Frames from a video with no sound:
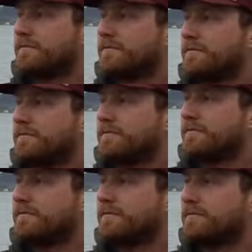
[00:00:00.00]

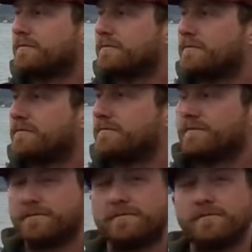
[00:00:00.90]

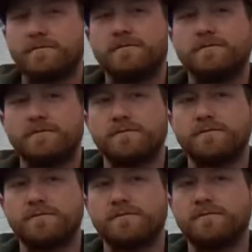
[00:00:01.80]

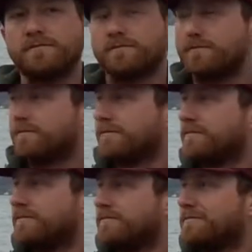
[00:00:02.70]

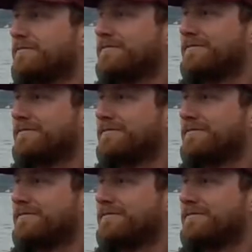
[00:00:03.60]
(not speaking)